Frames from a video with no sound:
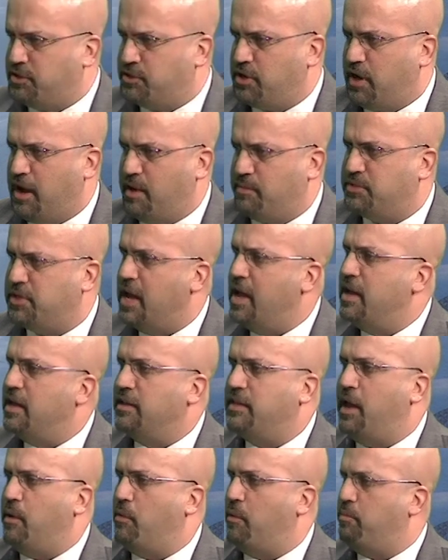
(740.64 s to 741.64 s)
jobs.
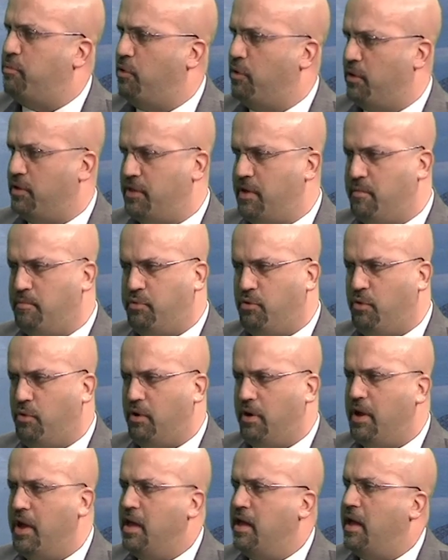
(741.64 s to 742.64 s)
They were poorer than
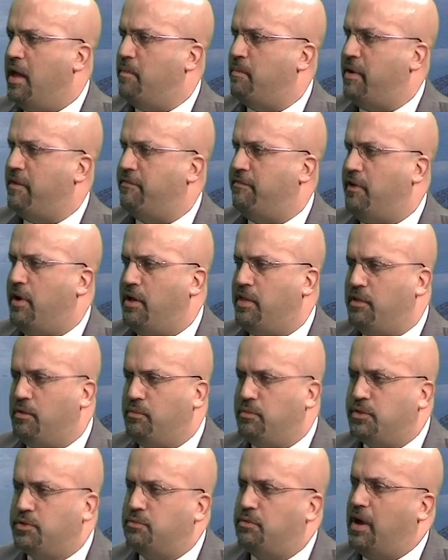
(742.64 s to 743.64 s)
poor. And my father
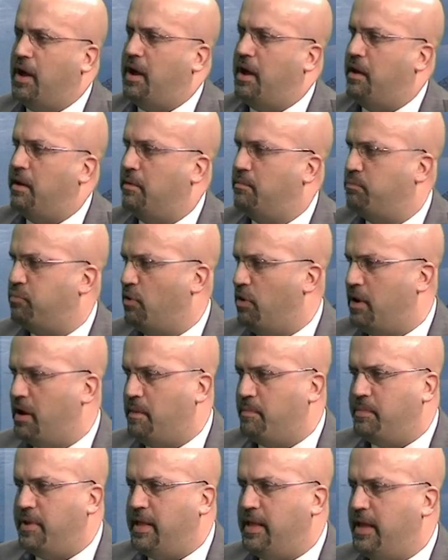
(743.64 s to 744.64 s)
was brought
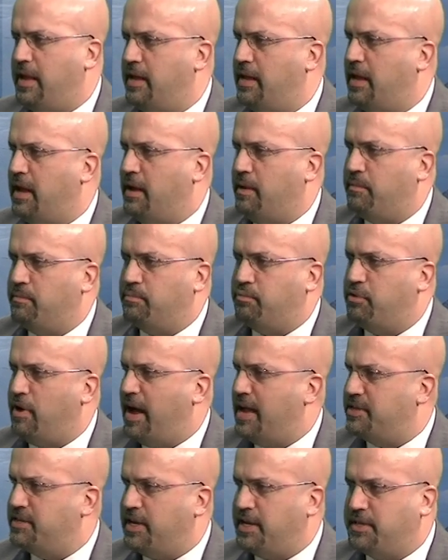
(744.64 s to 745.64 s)
up in a
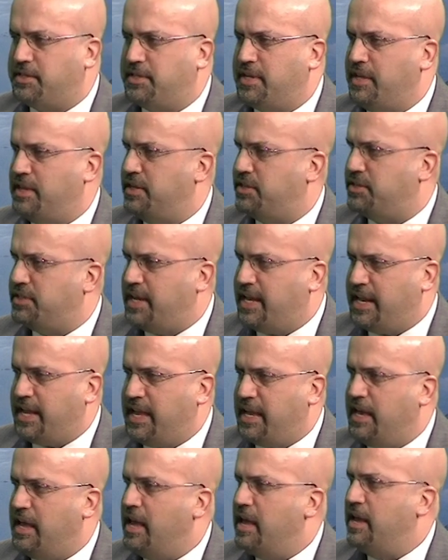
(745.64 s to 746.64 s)
projects in the
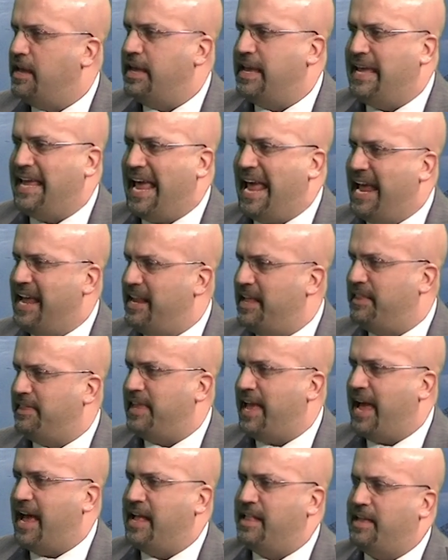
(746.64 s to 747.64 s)
city. He hated
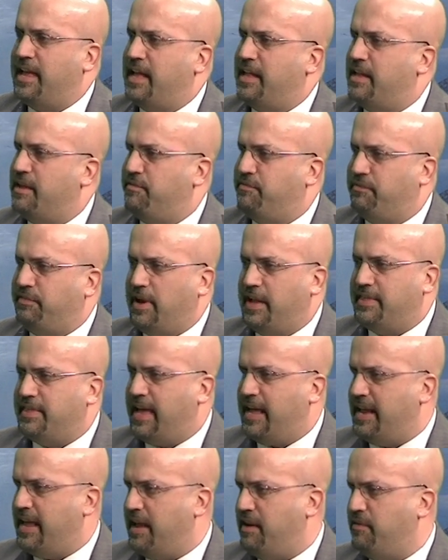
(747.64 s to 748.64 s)
that, and he fled
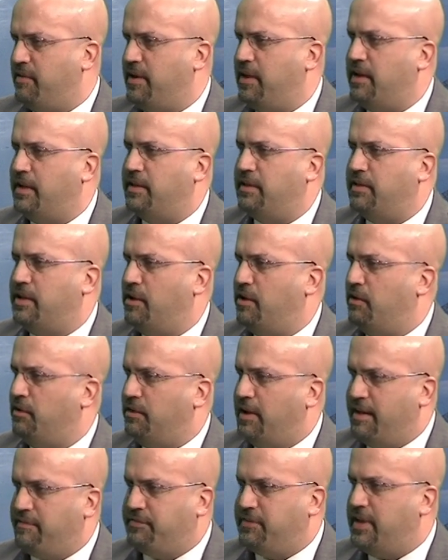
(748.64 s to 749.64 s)
that area,
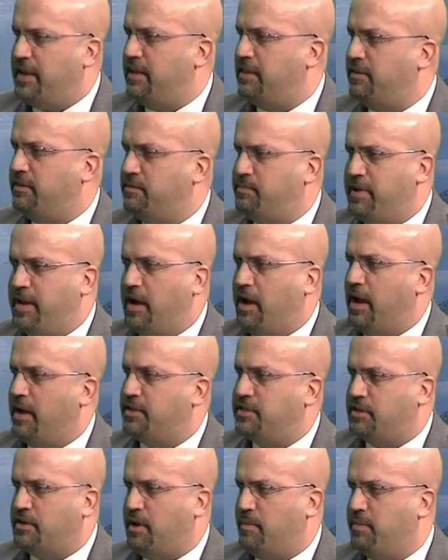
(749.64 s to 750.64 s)
left it
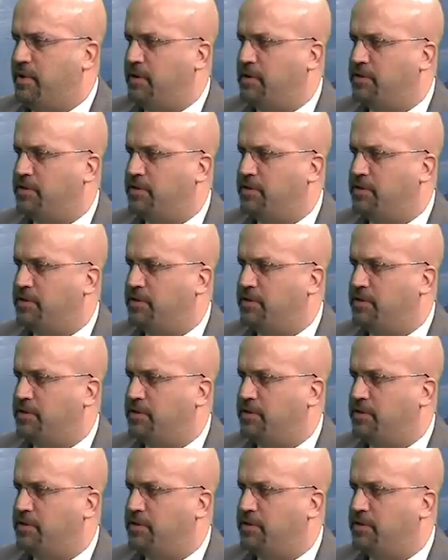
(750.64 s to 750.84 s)
behind to come here